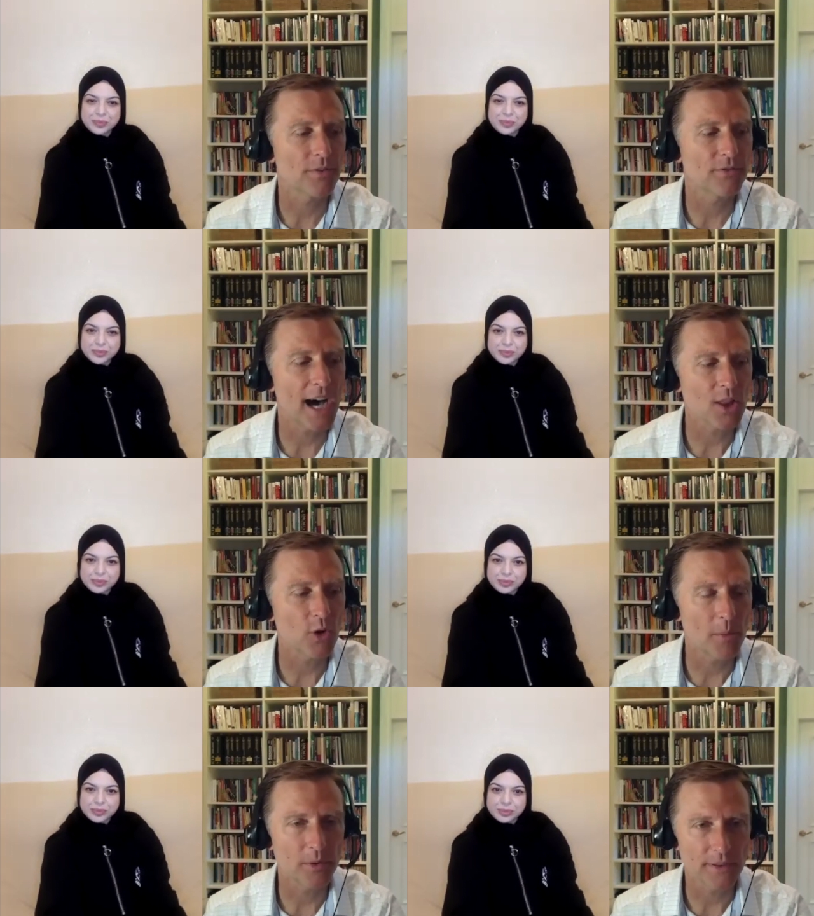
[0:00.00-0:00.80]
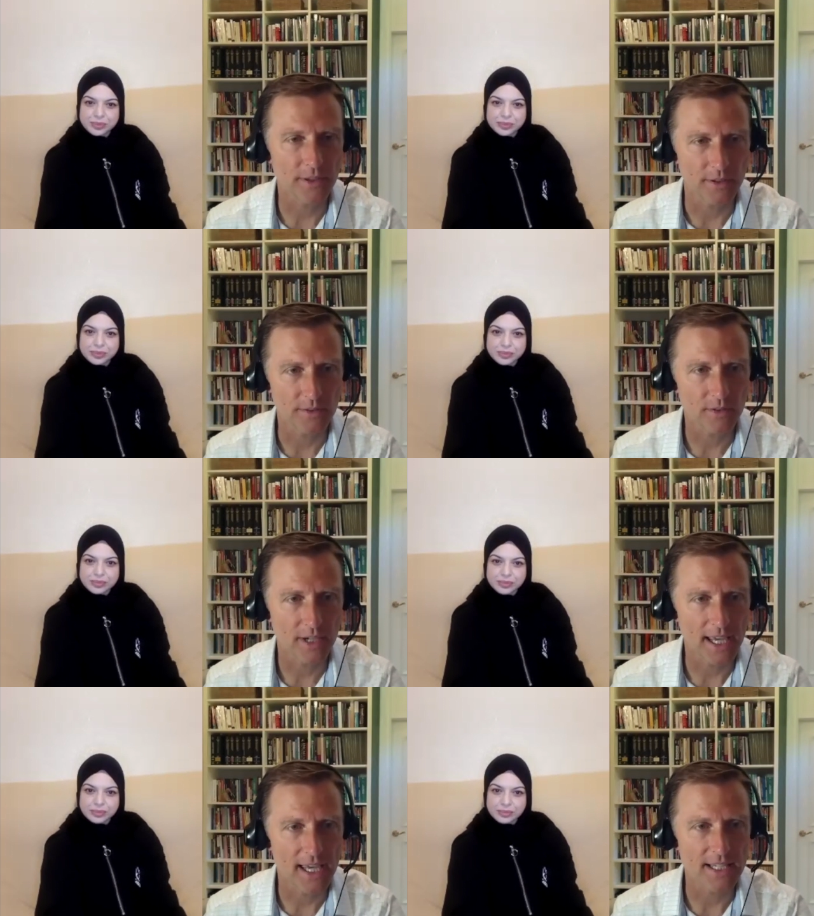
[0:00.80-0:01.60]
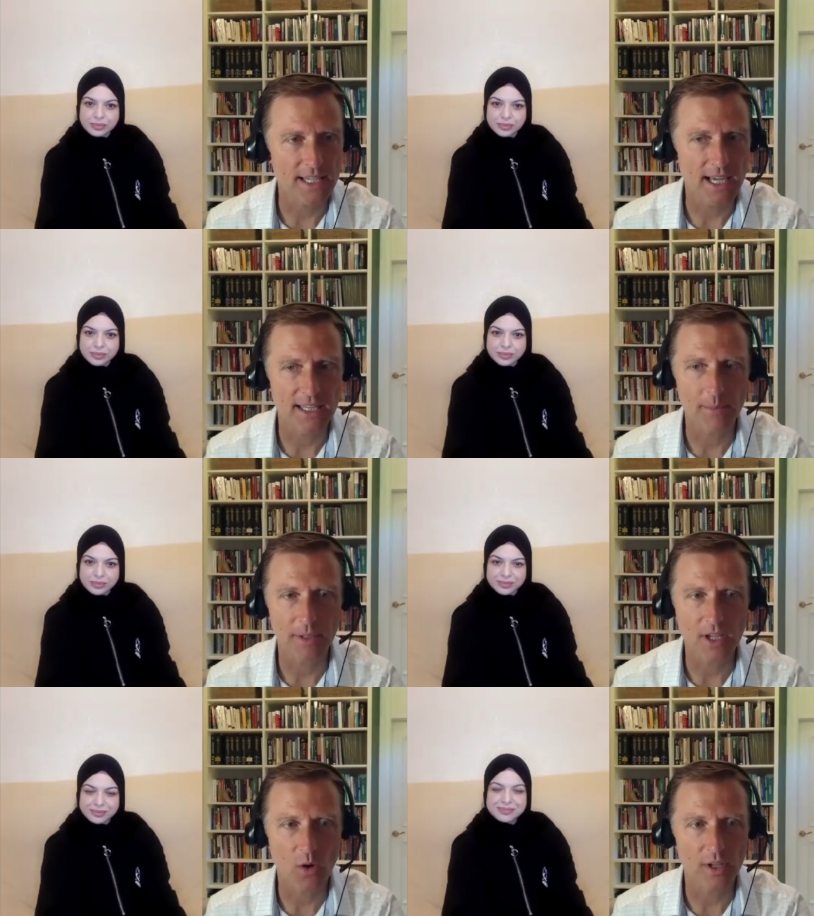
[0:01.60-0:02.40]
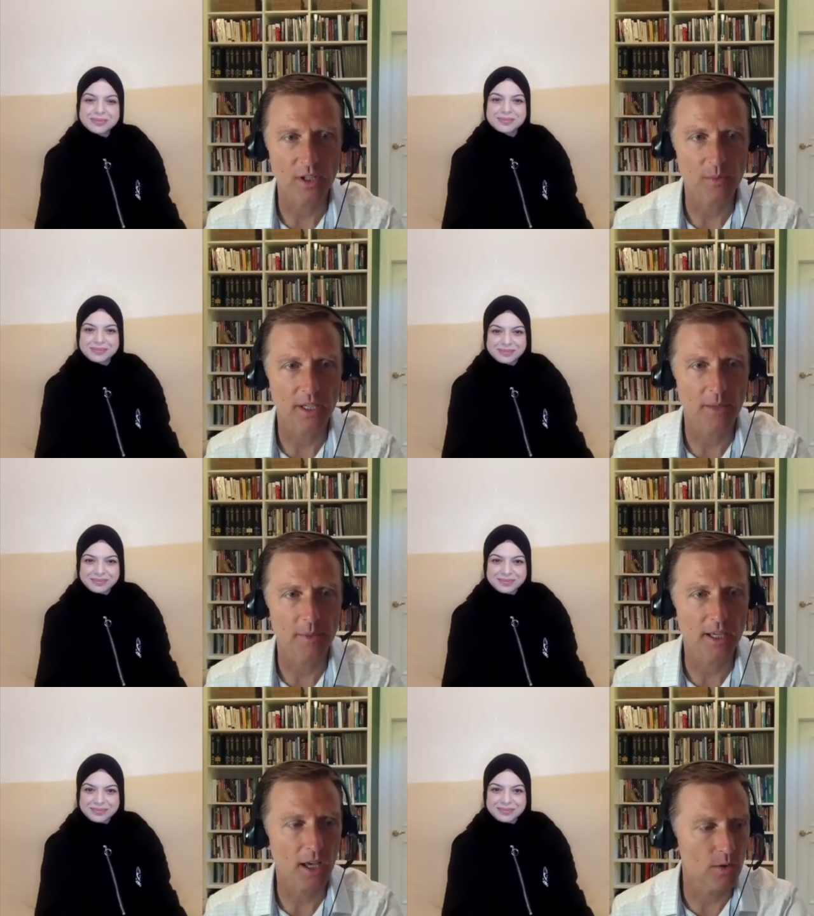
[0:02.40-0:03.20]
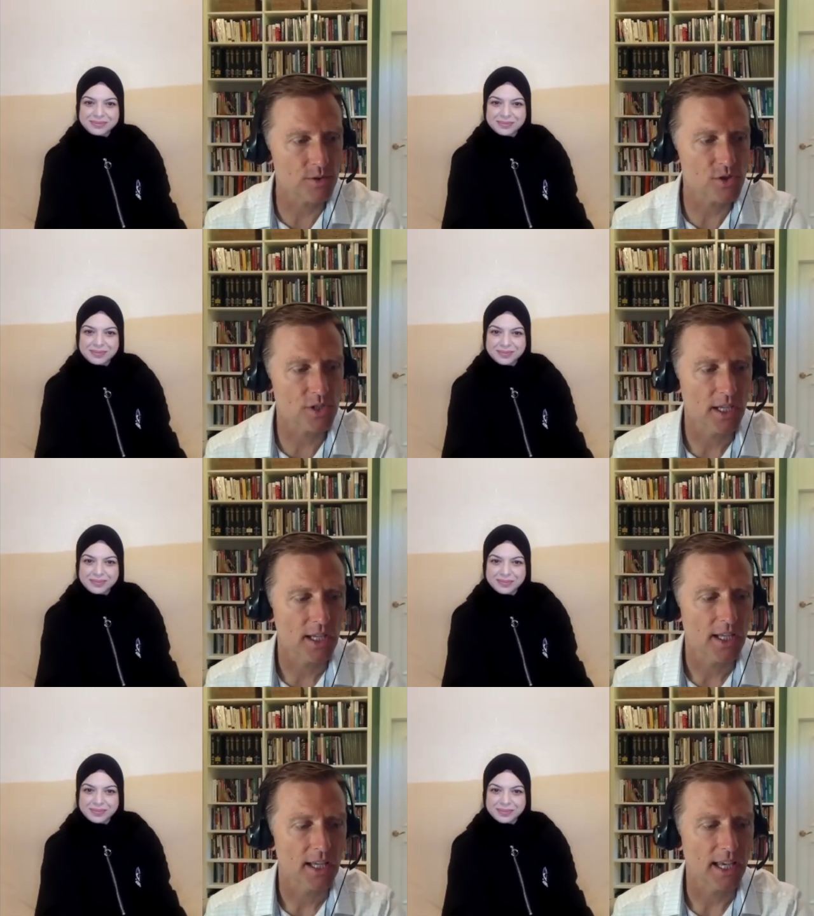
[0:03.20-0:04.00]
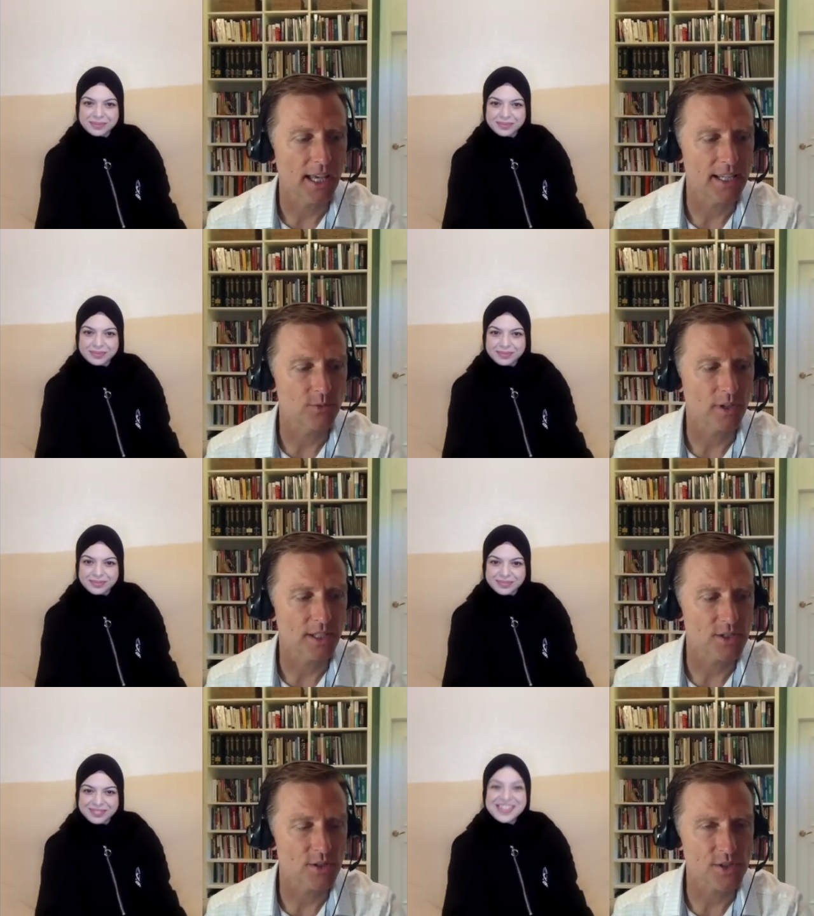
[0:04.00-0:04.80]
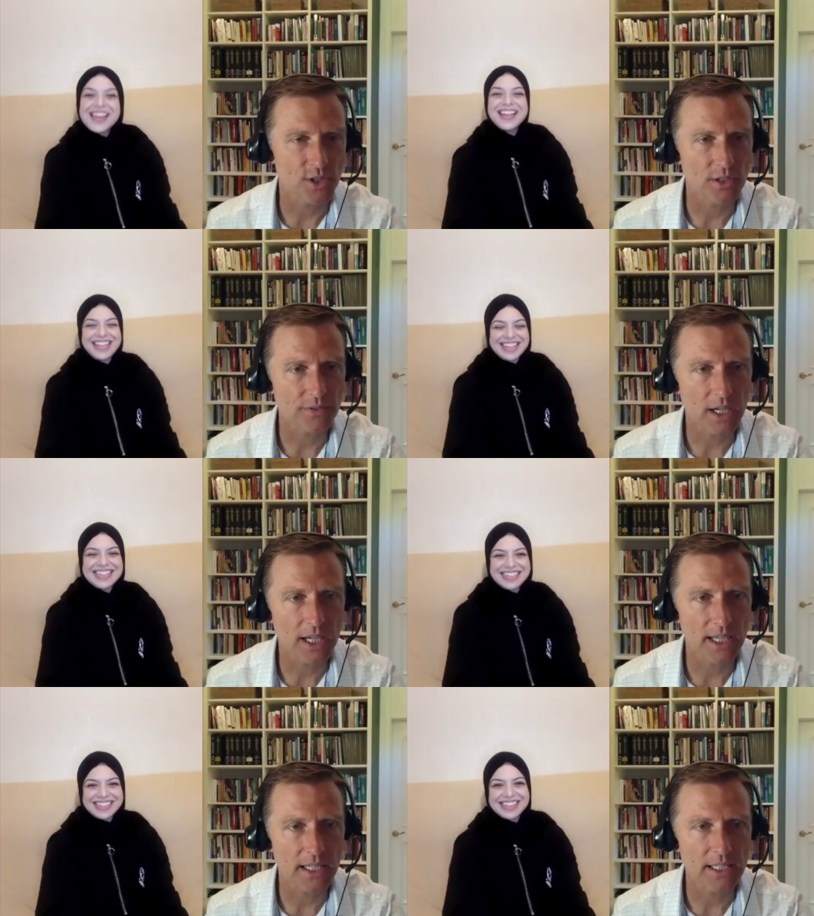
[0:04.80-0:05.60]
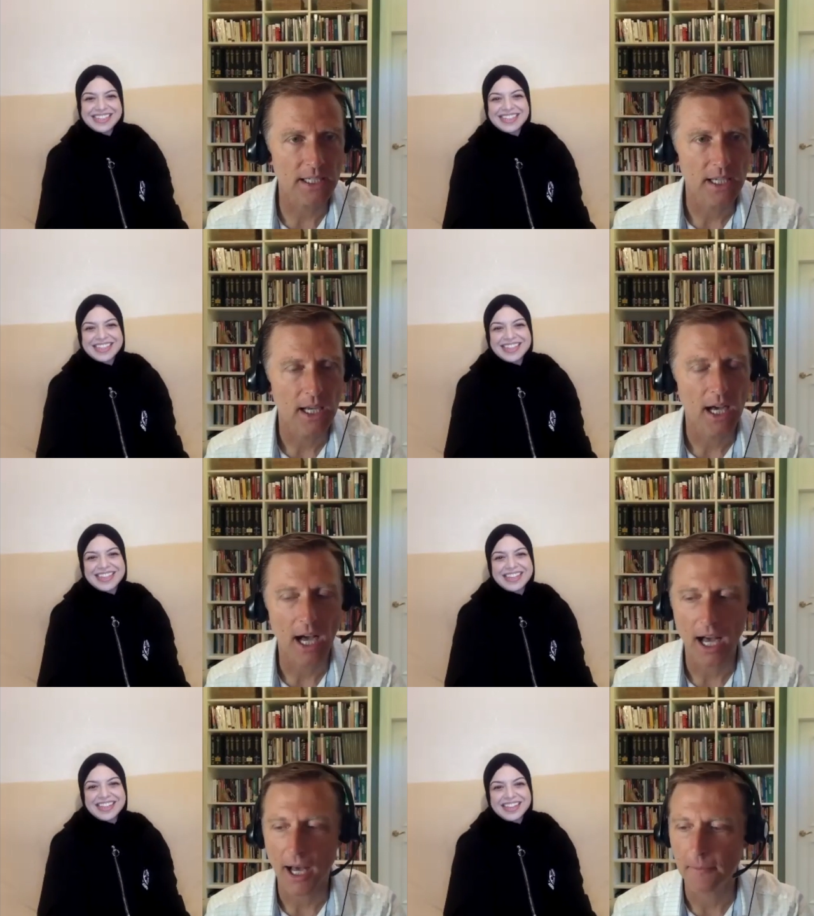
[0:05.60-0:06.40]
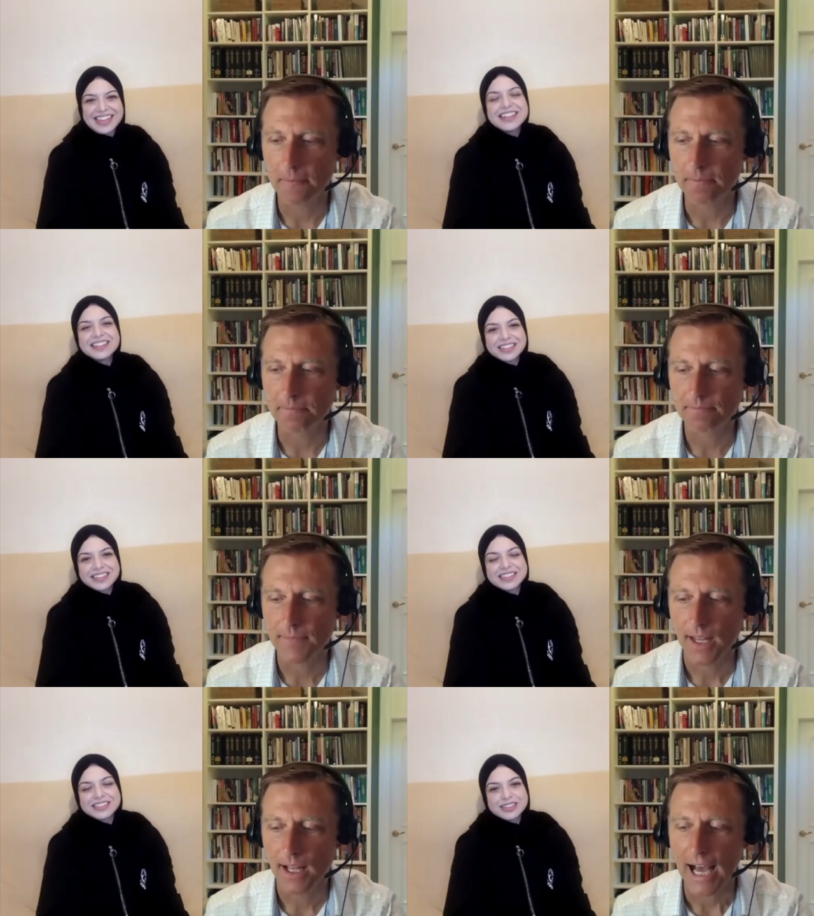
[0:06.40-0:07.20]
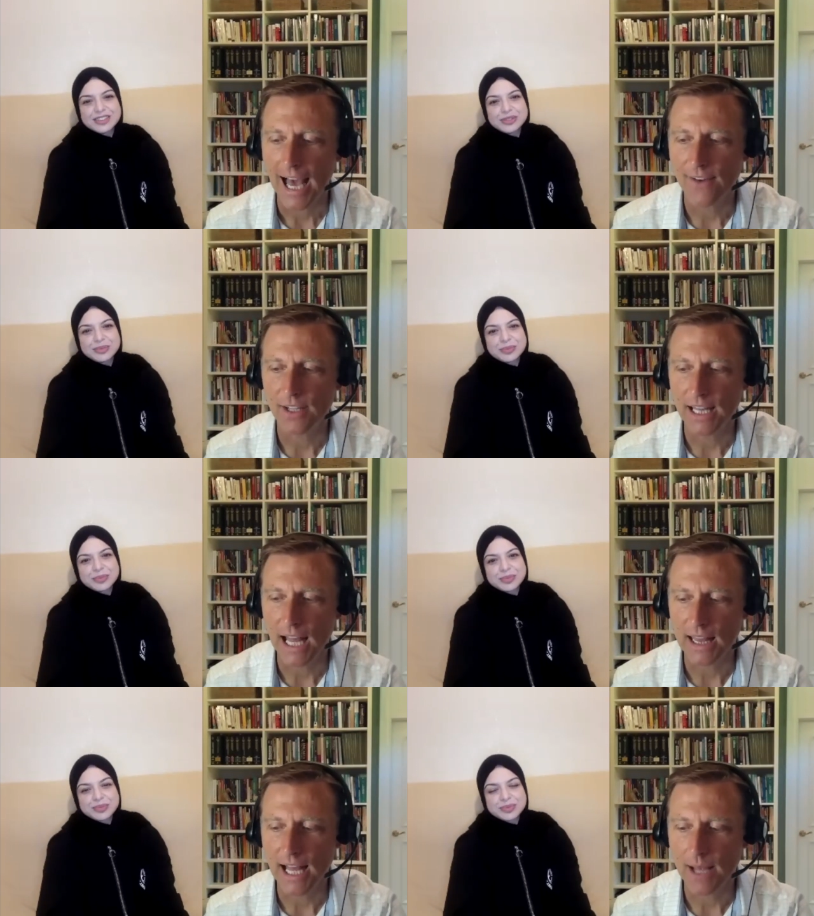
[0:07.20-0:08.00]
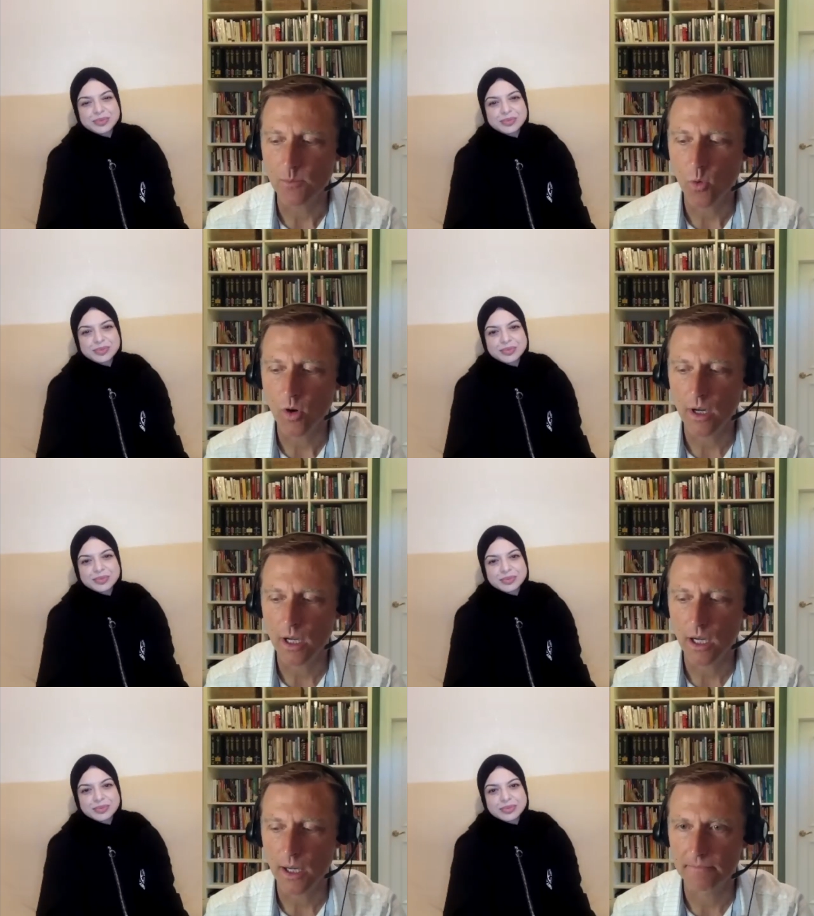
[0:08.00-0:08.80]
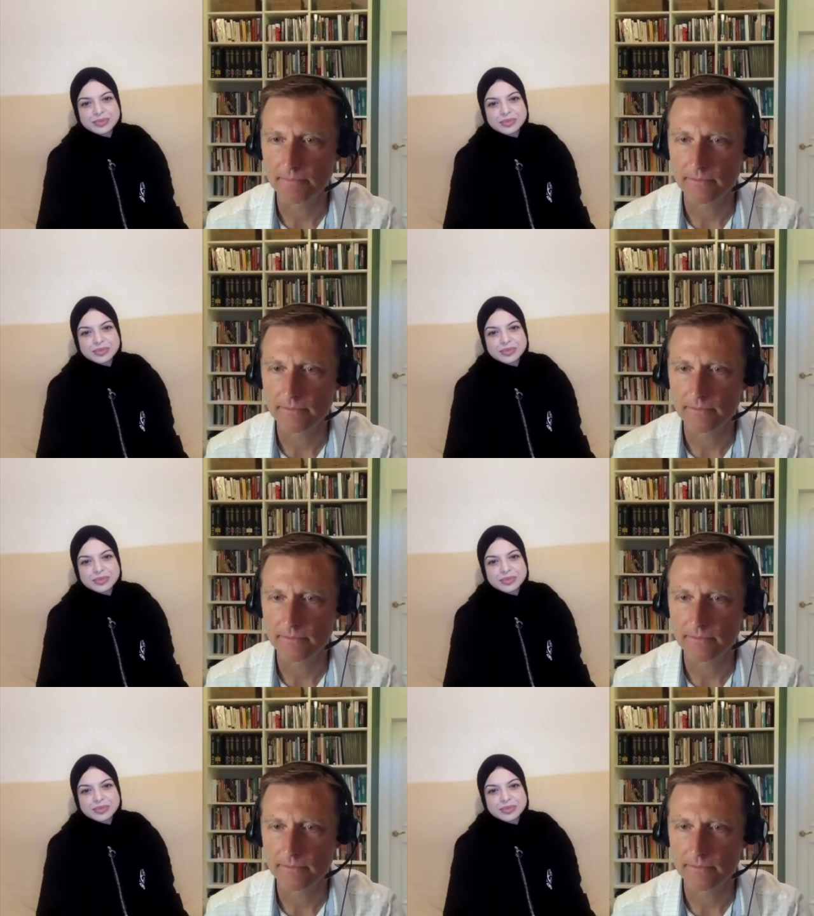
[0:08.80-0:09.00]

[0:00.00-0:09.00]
Speaker 1: follow up with you, and let me know when you become a coach, and we'll get you certified. I have a lot more.